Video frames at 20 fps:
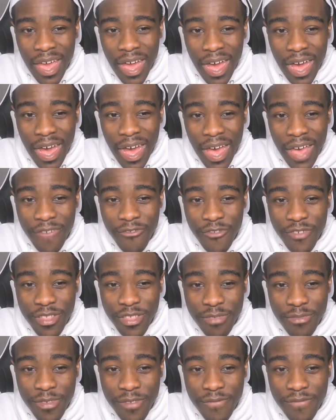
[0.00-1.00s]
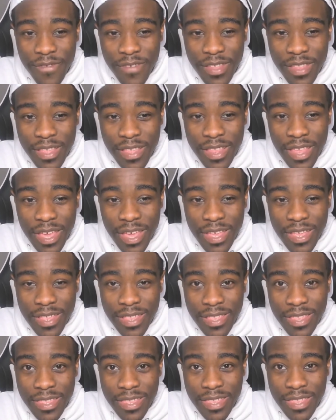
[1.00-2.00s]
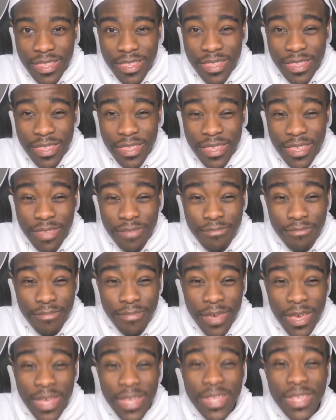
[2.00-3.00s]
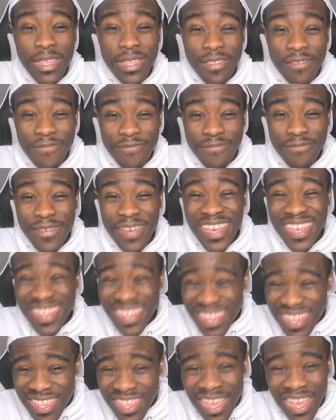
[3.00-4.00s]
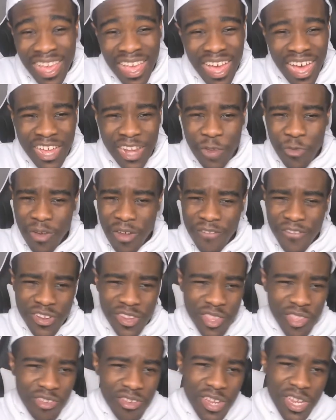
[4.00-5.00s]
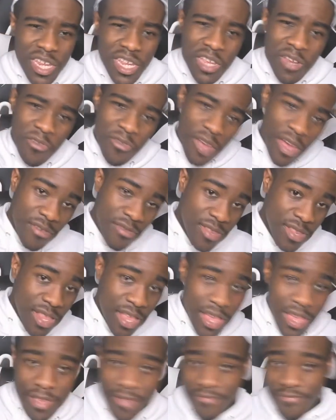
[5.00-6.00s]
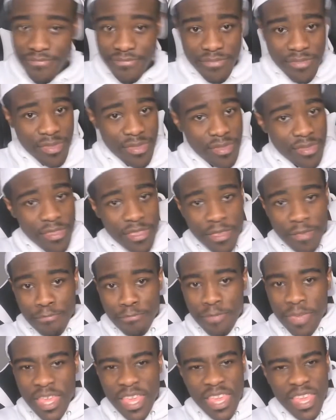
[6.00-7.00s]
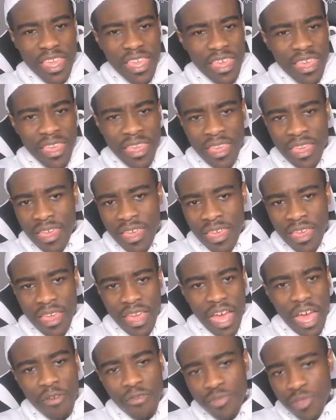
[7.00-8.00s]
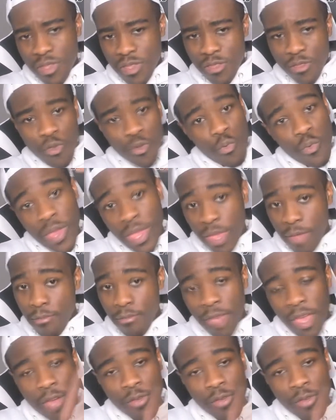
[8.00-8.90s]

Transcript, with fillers: I haven't really been feeling like the best of best. I know when I first started this channel, I was like peak I was great, man.